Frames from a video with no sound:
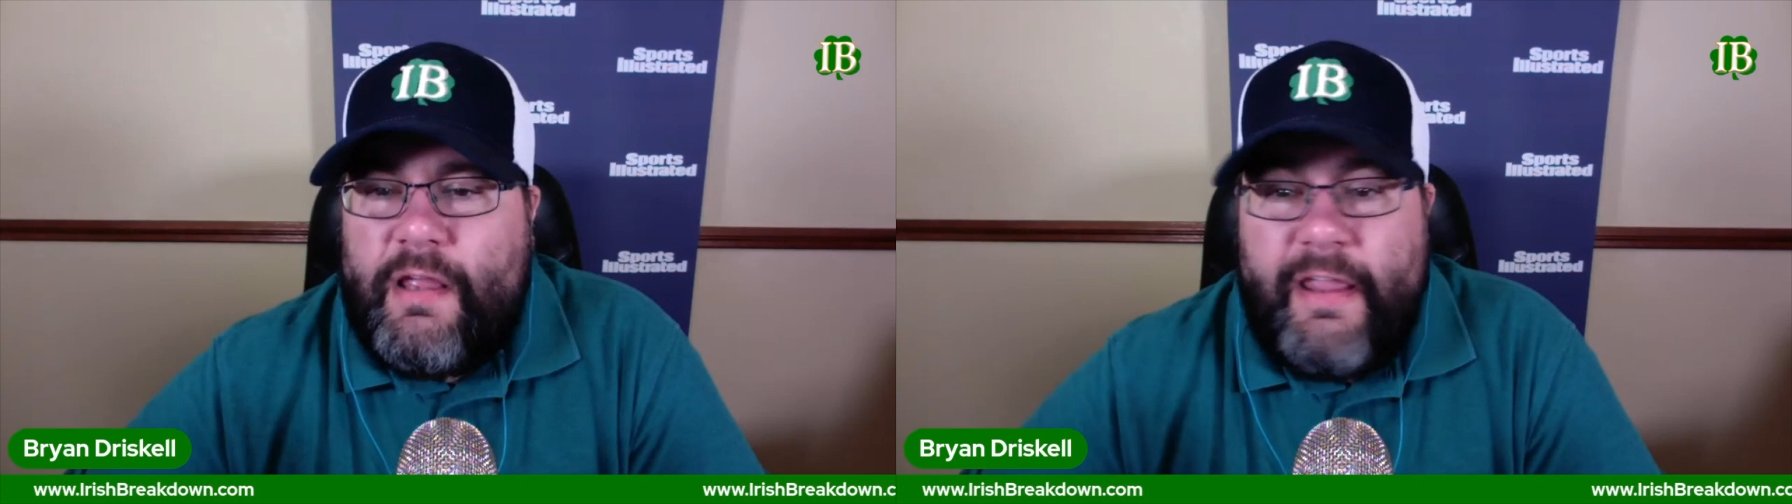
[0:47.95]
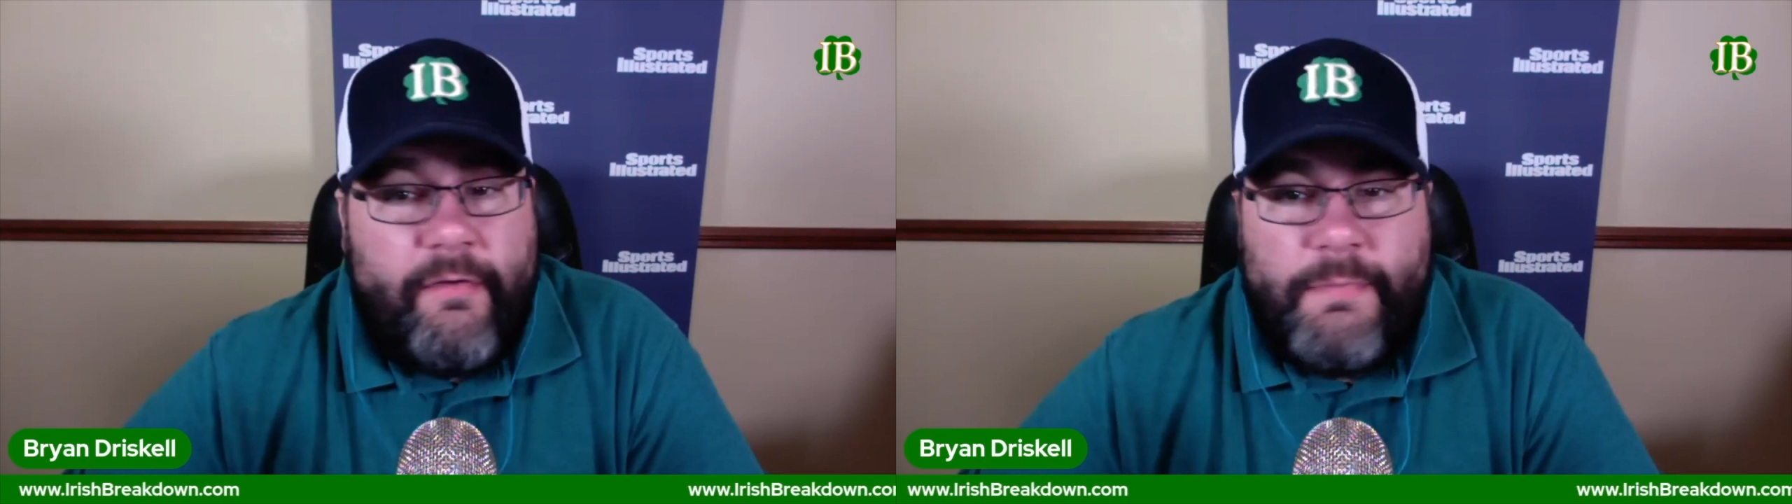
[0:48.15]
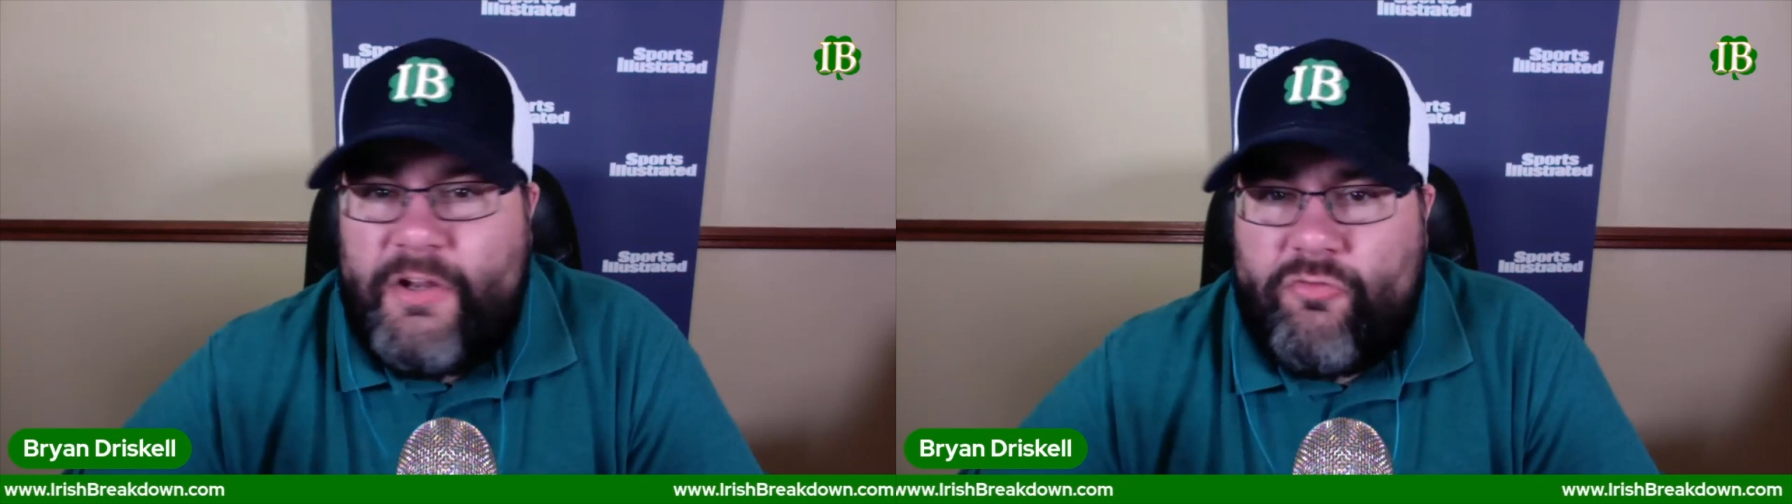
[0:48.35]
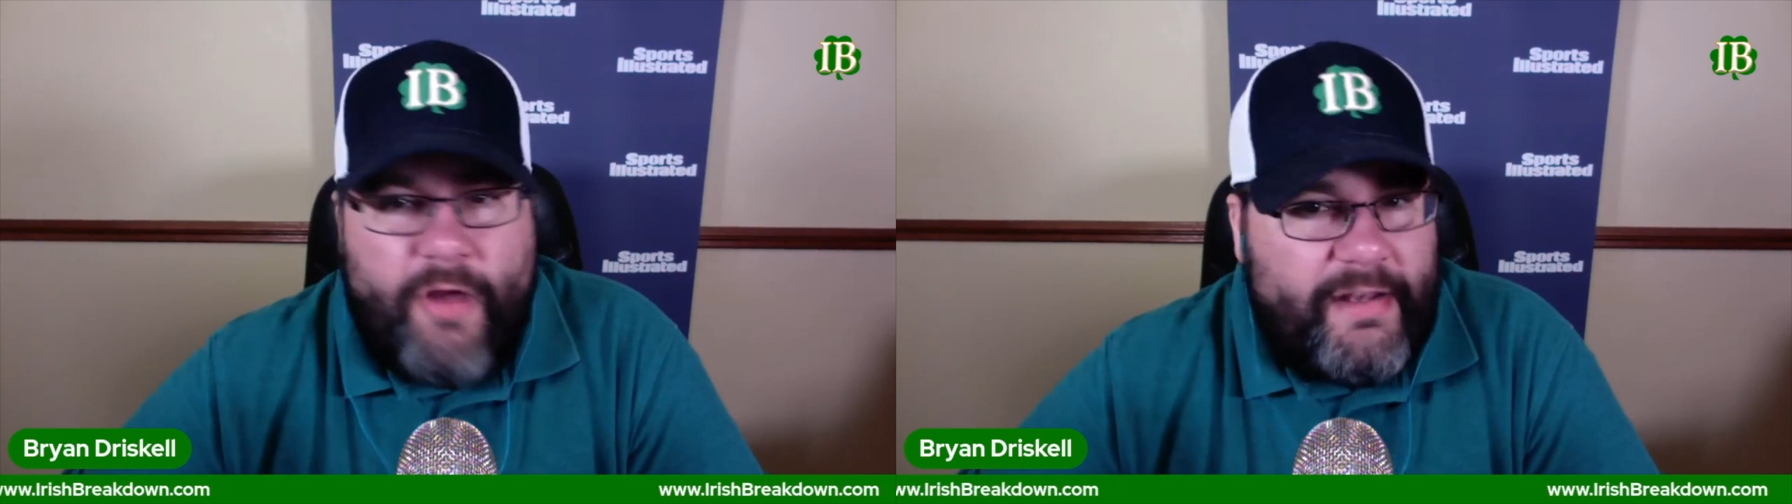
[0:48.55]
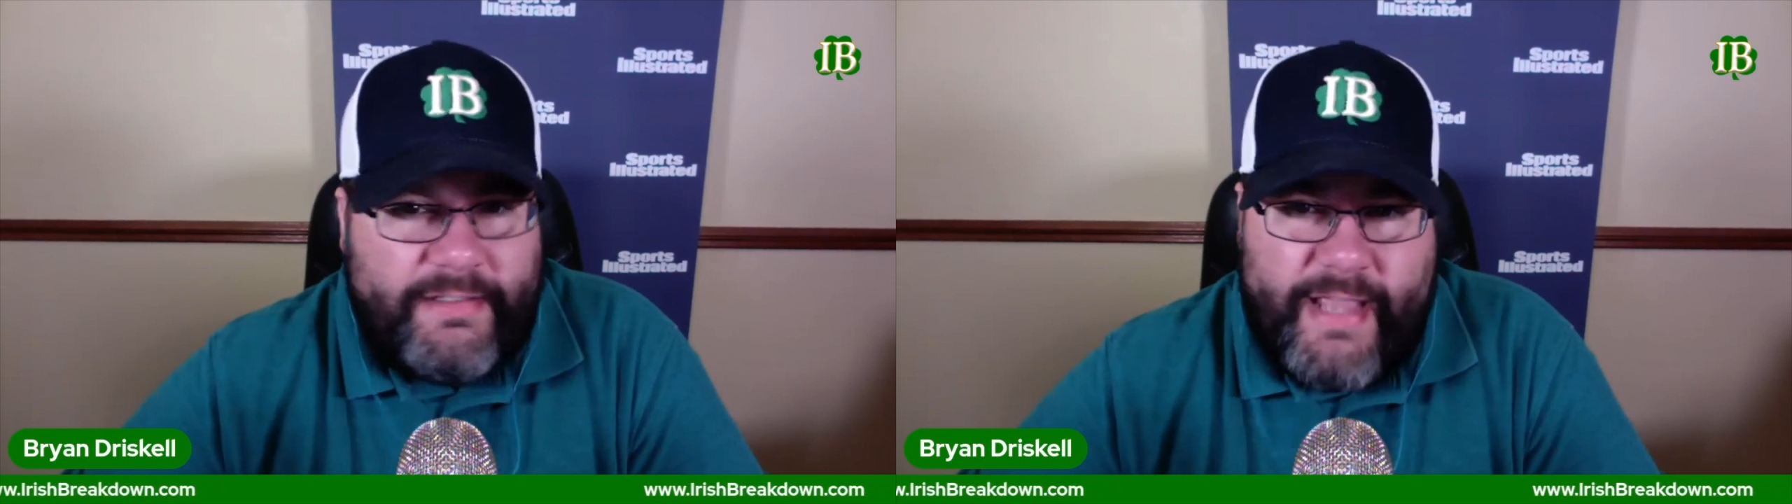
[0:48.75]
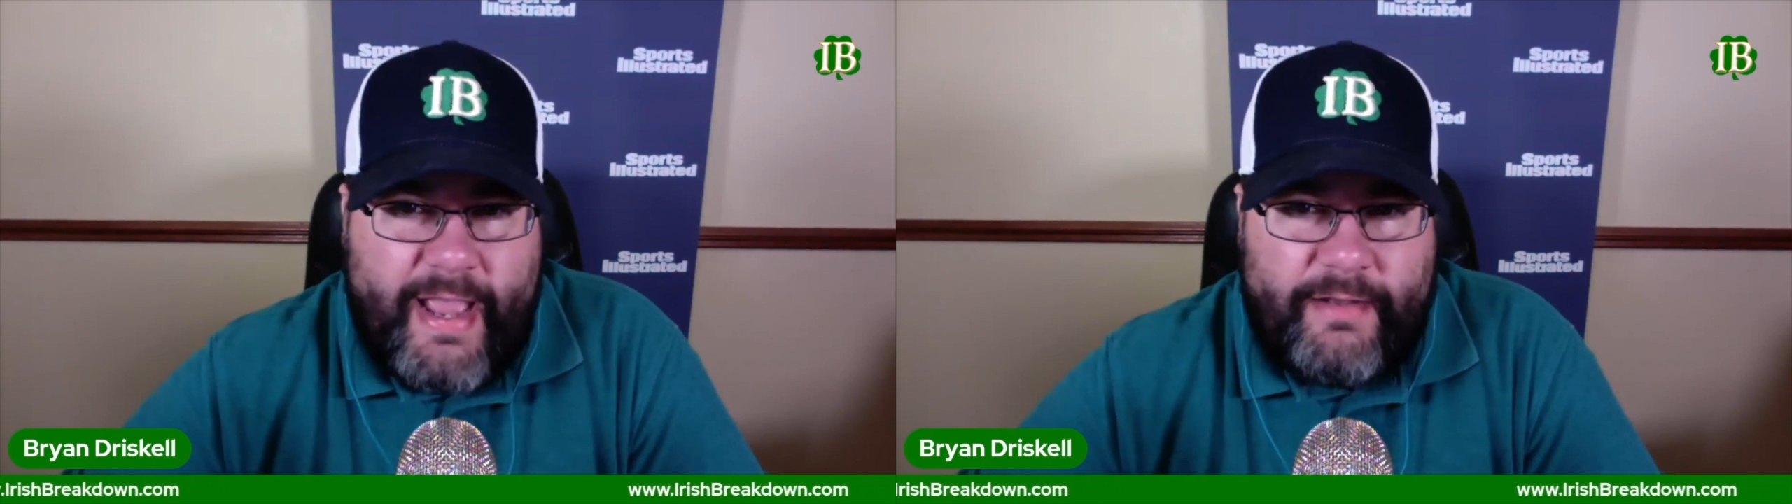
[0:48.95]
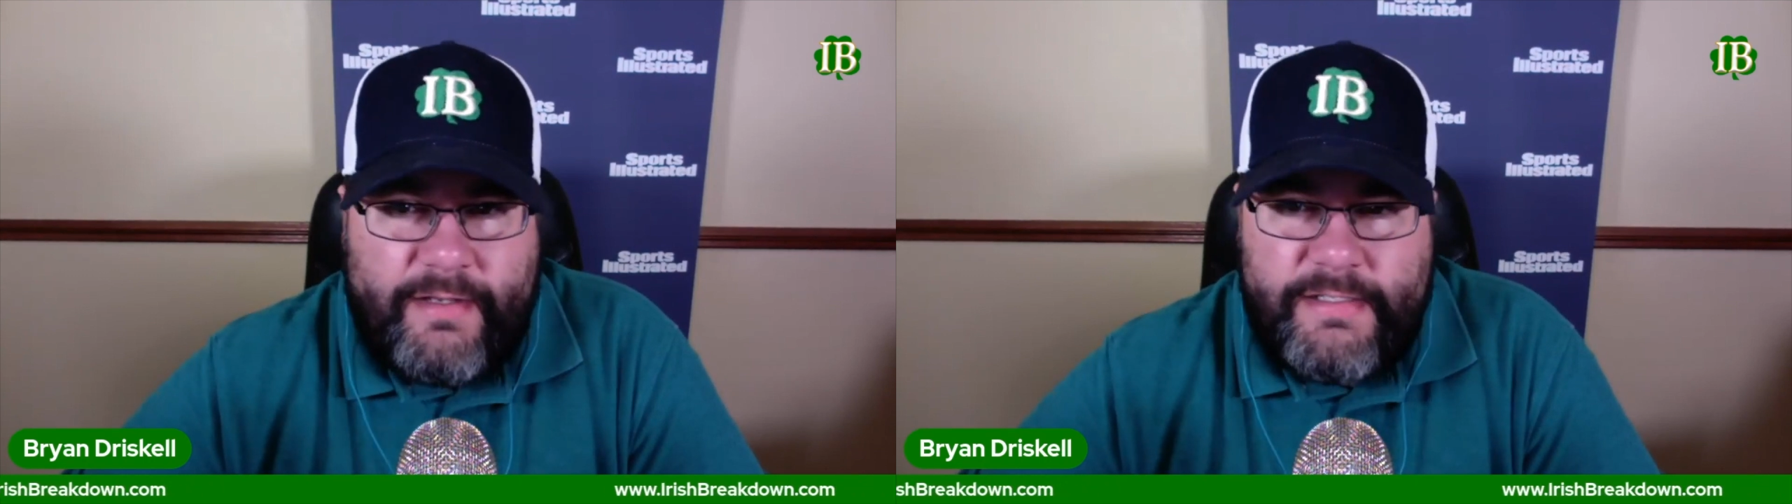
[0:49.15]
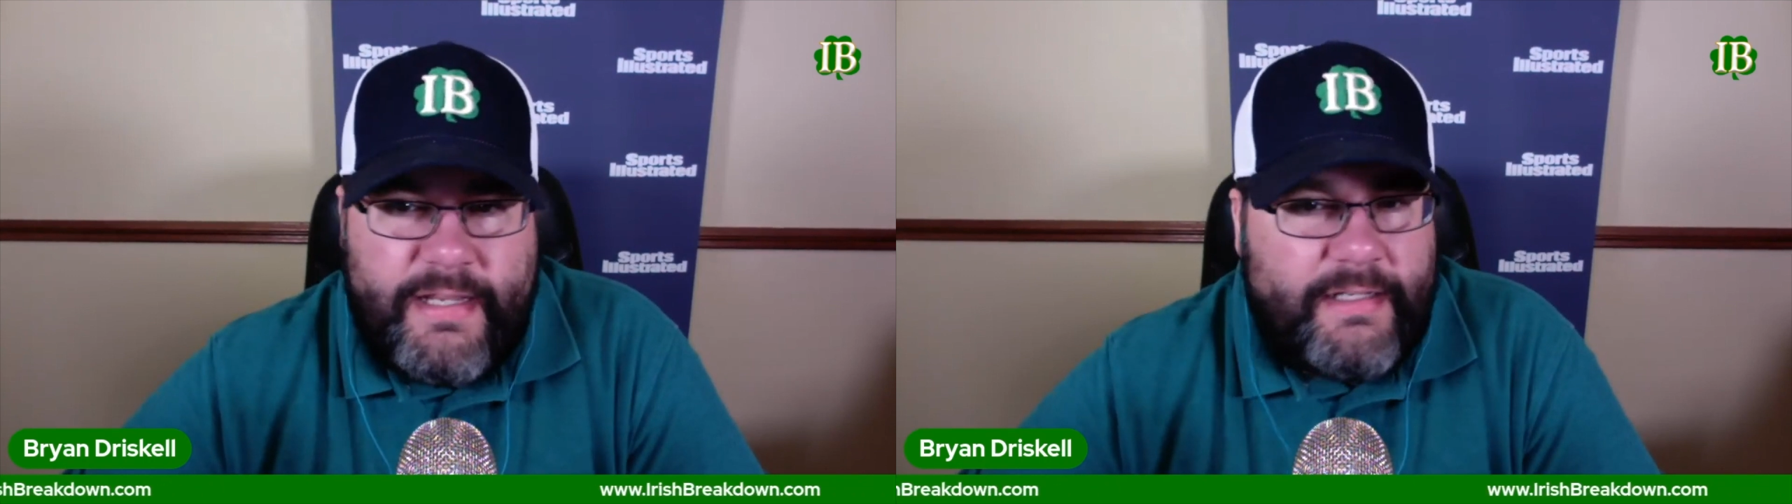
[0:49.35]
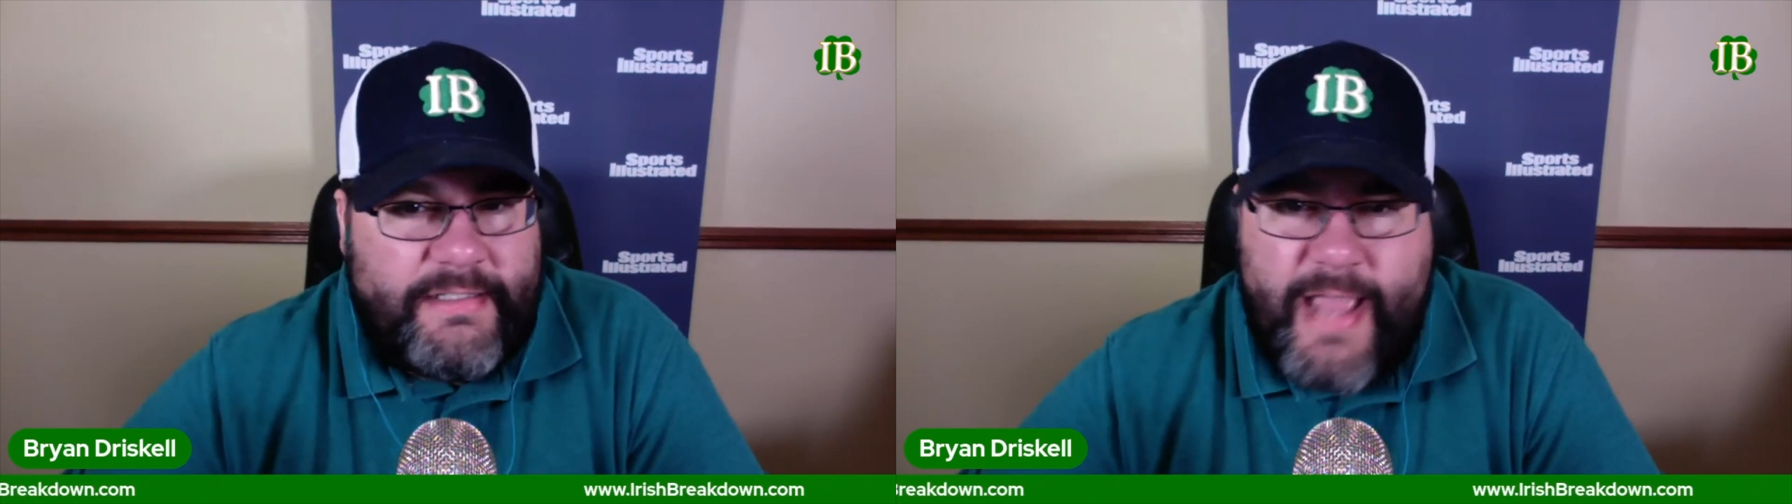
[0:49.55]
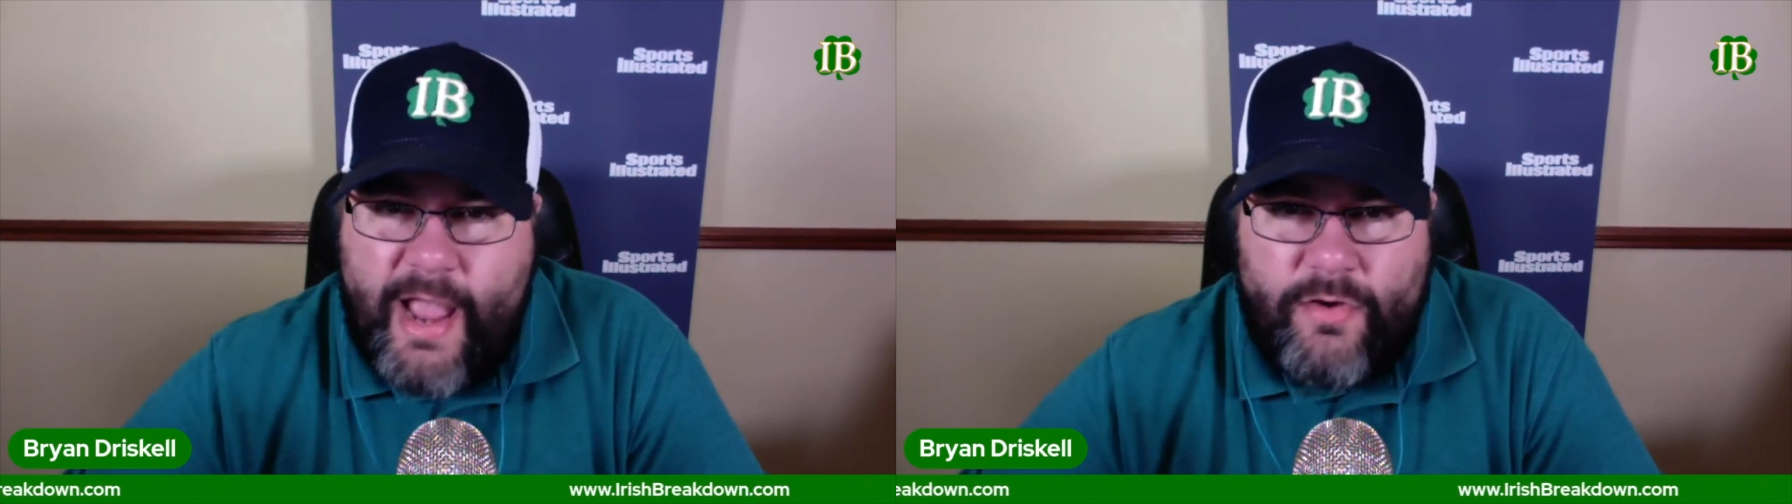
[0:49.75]
he would be great at that because he can
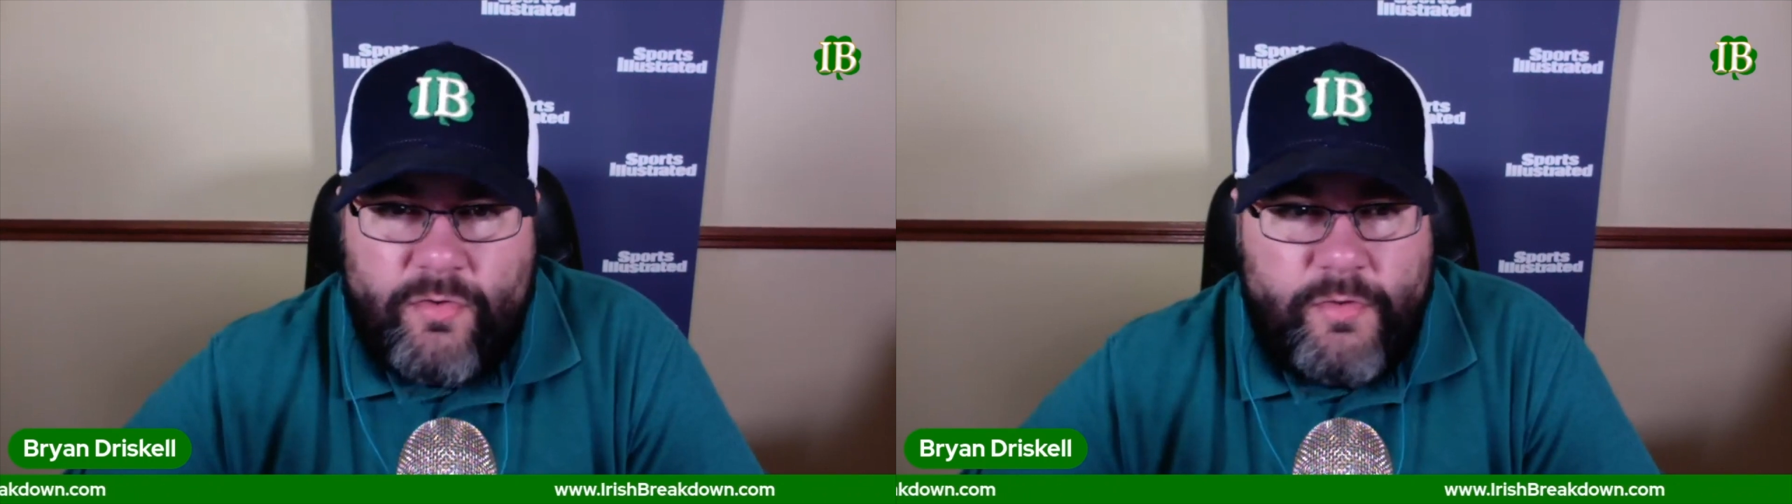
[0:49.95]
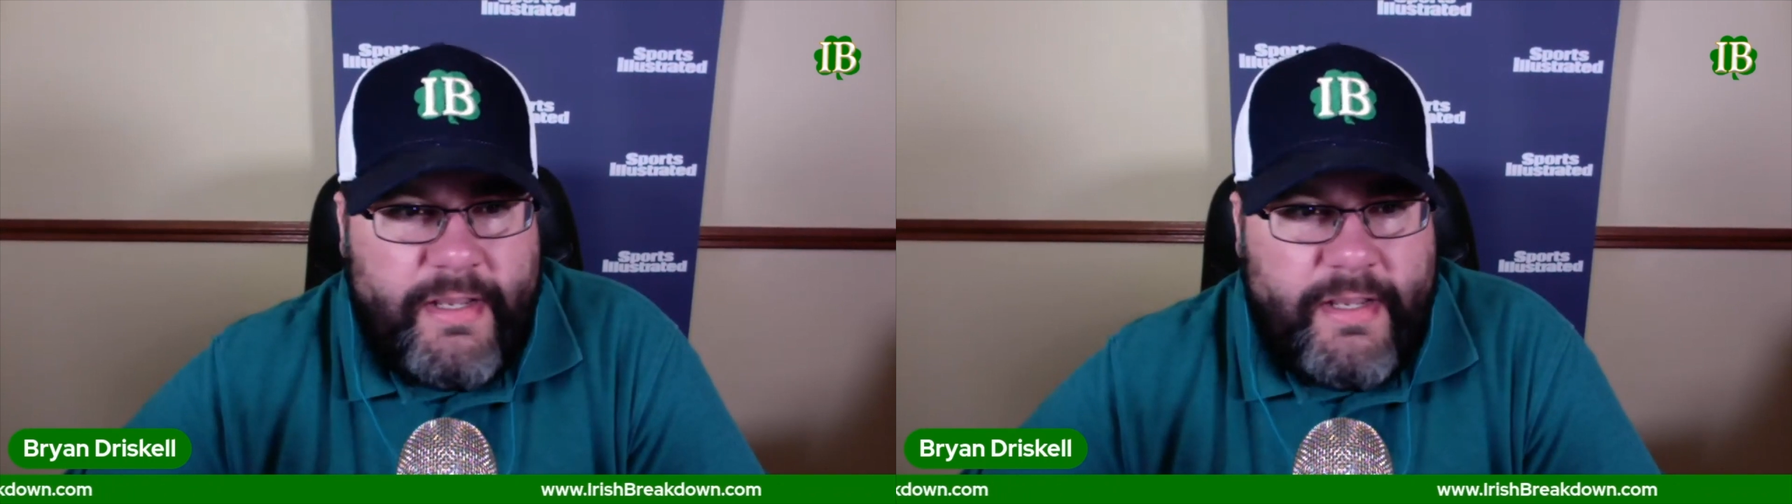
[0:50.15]
tackle.